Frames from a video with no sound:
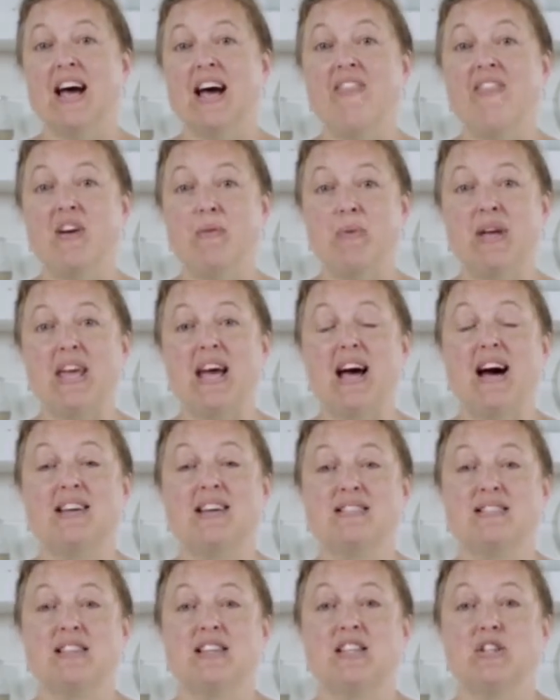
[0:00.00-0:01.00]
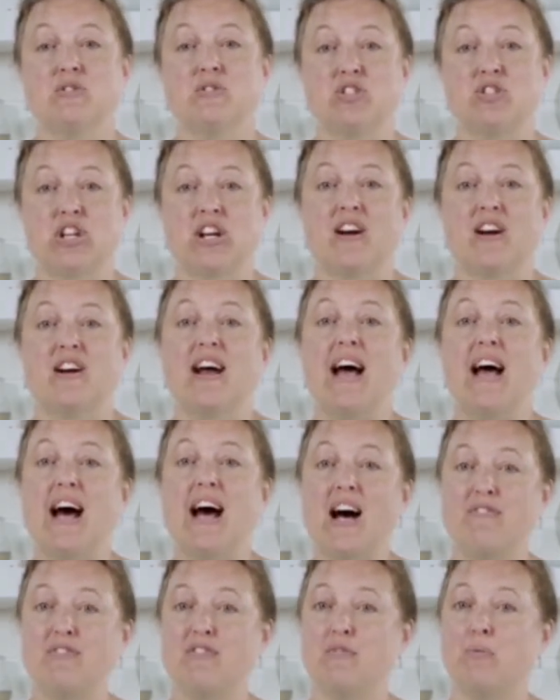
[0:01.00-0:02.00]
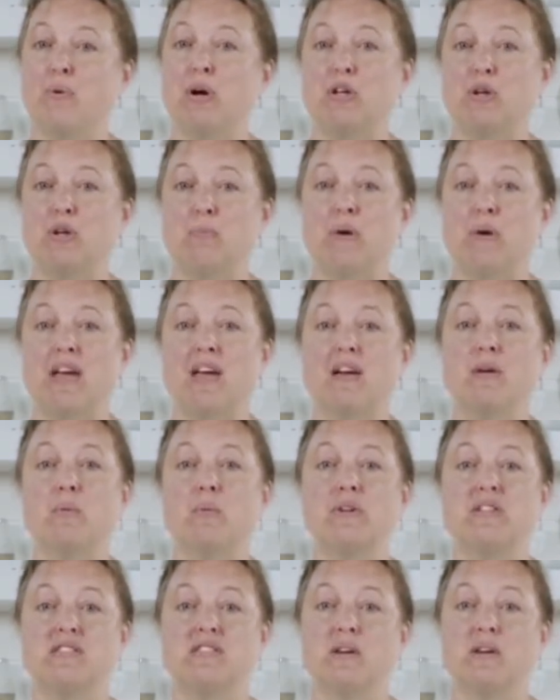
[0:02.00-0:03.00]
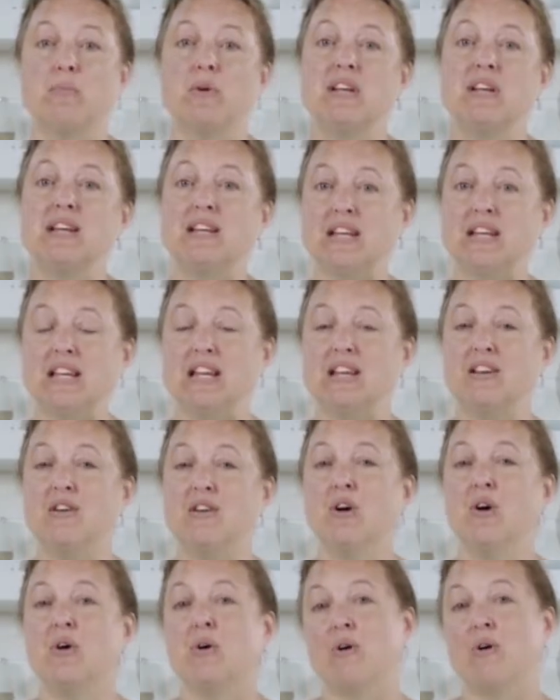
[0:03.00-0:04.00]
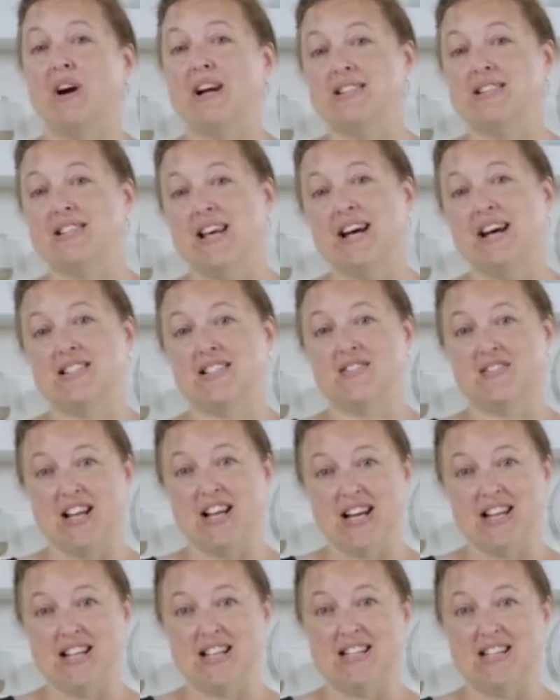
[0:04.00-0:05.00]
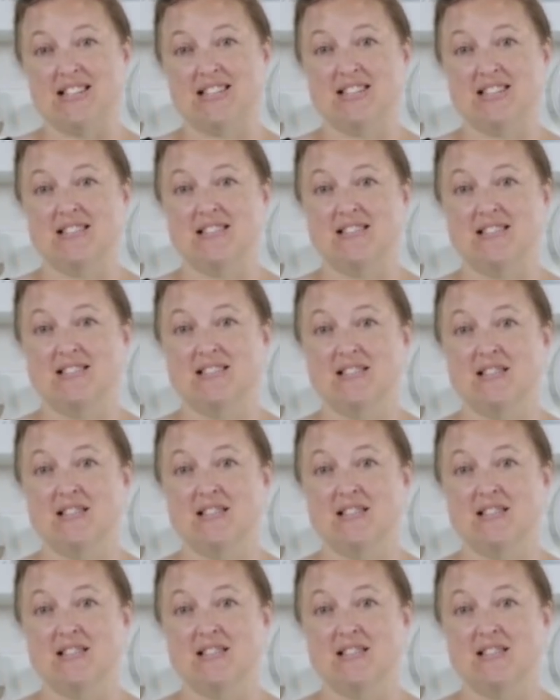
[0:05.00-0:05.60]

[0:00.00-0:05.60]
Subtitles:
And then we ask that you share half of what you bake with someone in need or as an act of kindness.